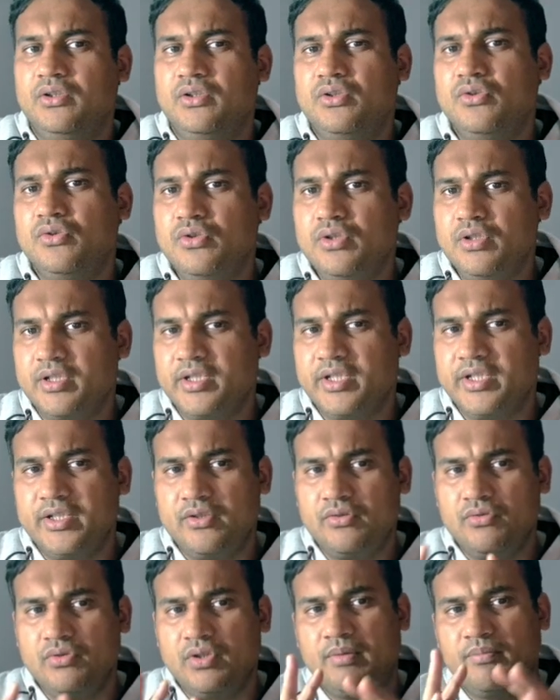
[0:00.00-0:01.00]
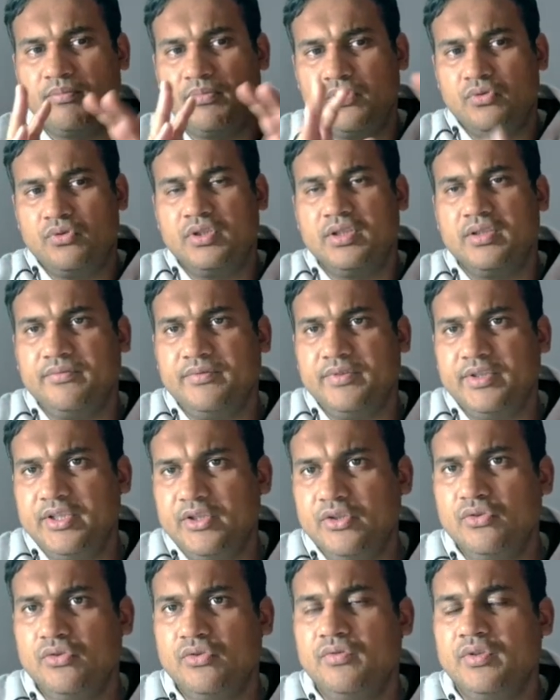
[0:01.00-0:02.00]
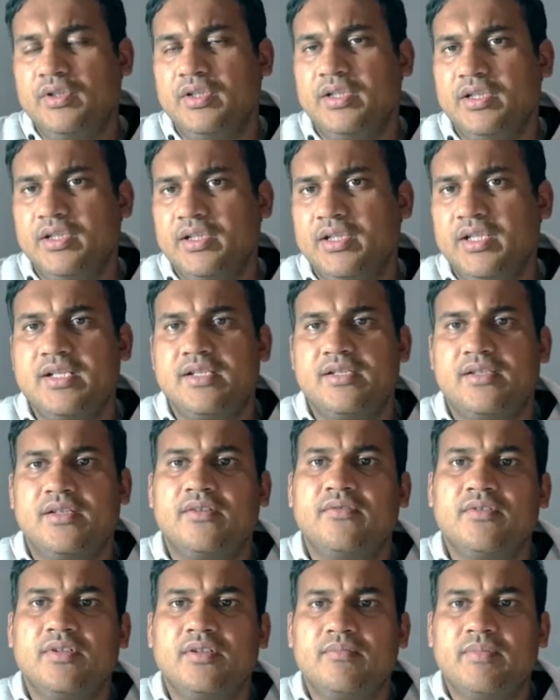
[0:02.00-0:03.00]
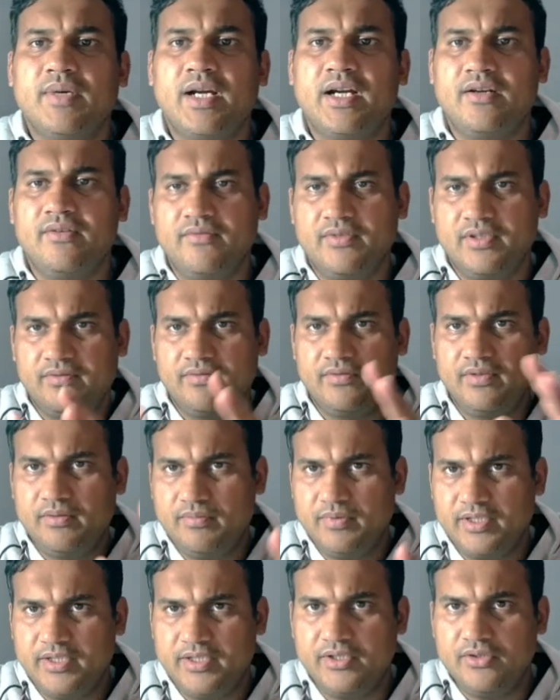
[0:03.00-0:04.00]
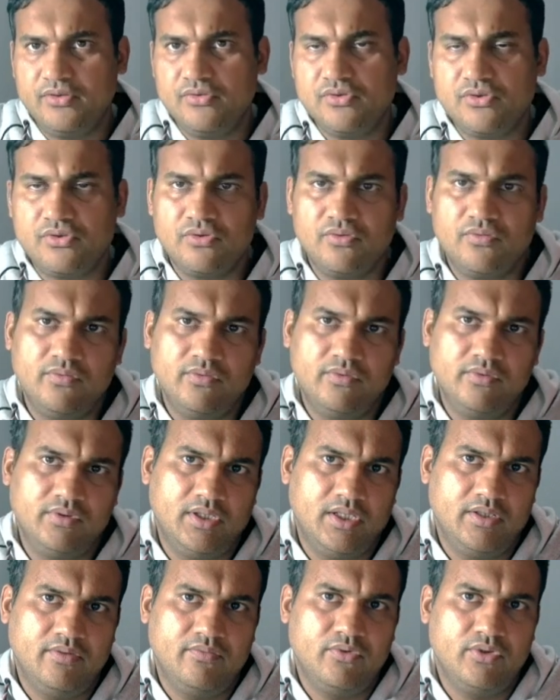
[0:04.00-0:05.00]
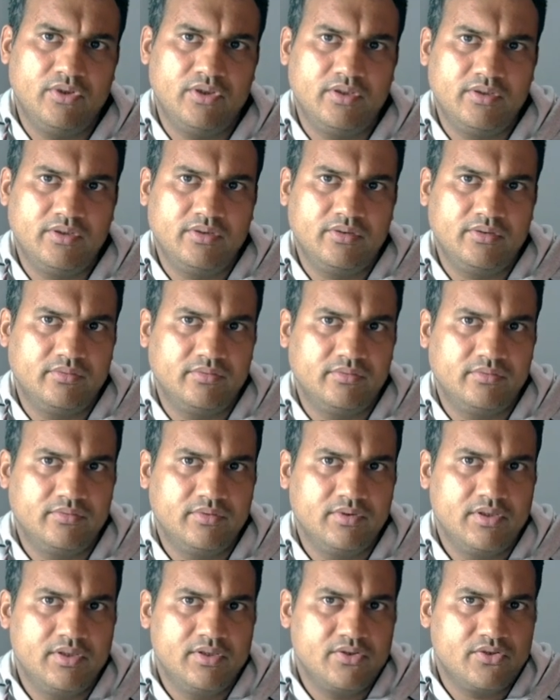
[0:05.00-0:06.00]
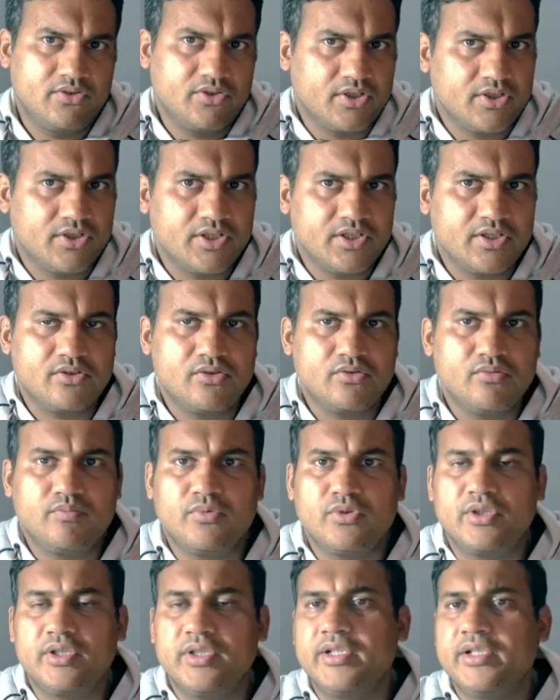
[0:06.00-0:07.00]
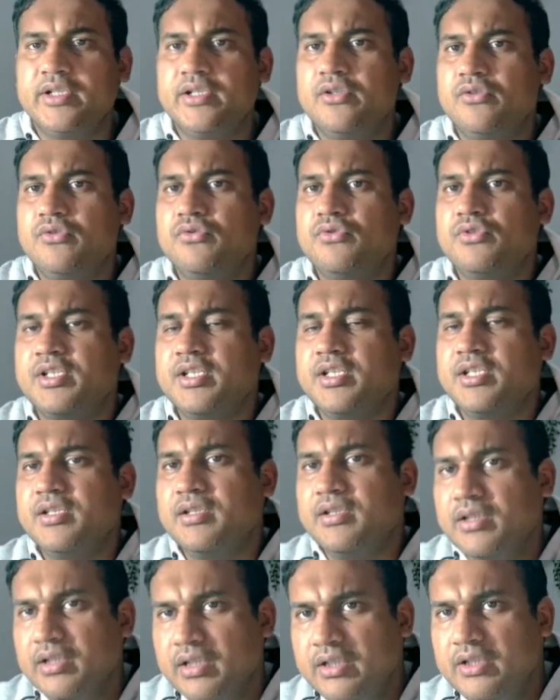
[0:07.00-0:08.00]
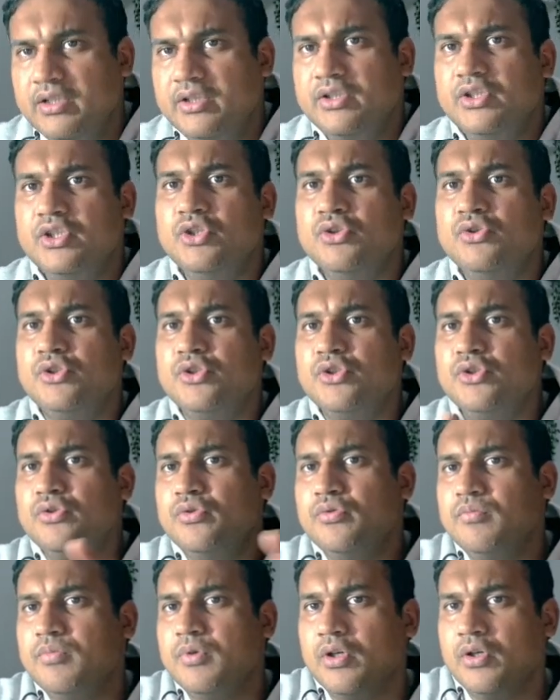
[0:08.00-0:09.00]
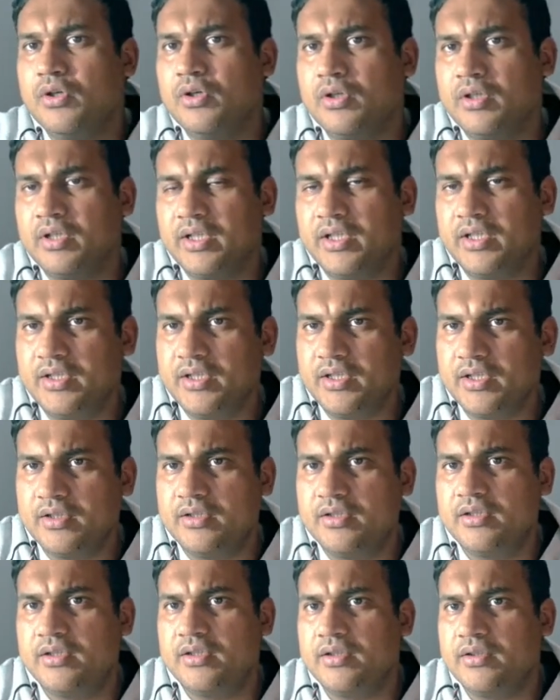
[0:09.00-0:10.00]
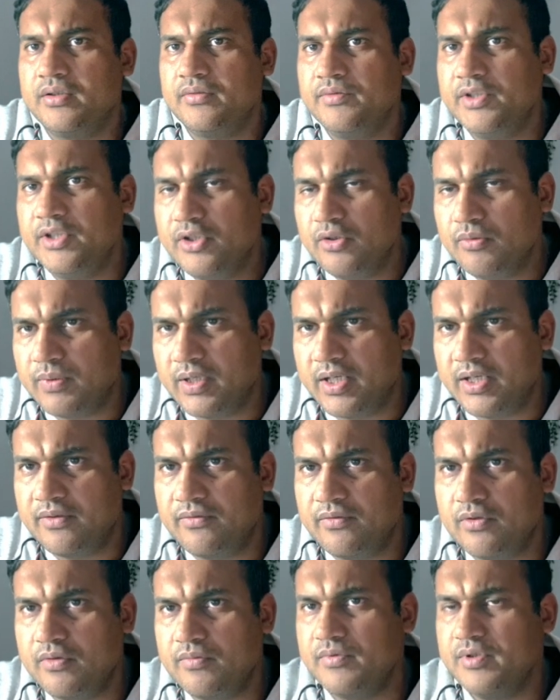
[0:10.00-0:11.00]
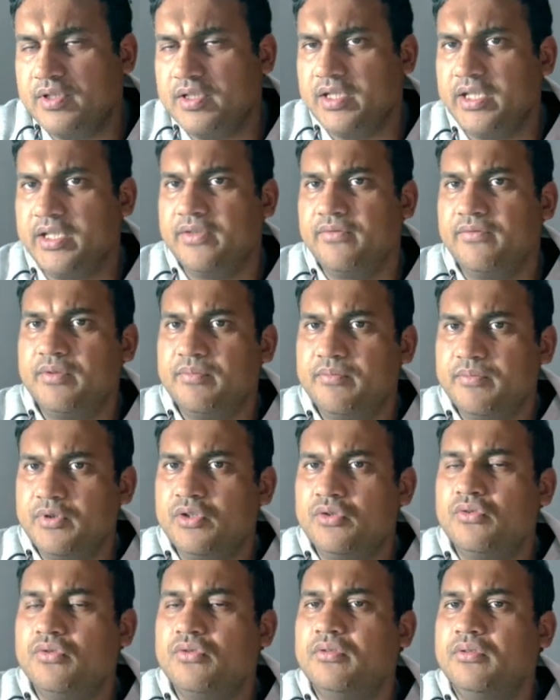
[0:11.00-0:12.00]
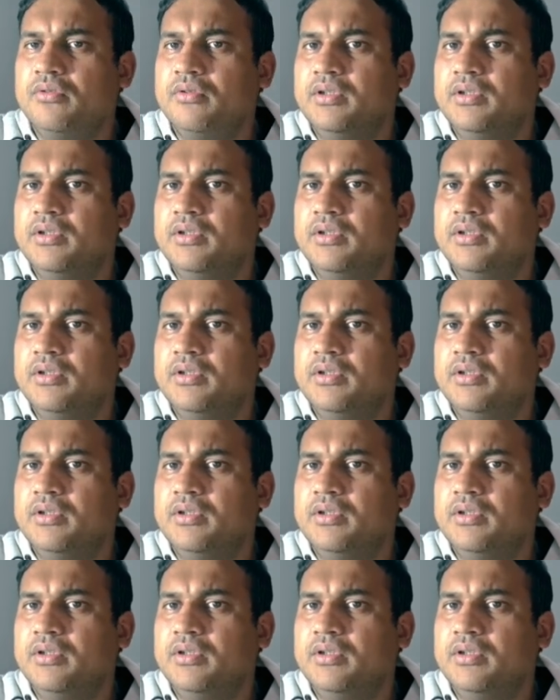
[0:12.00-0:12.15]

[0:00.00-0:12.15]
don't try to upload the video over here, as server bandwidth will be reduced. So I would suggest to put it into say YouTube or any other video platforms like Vimeo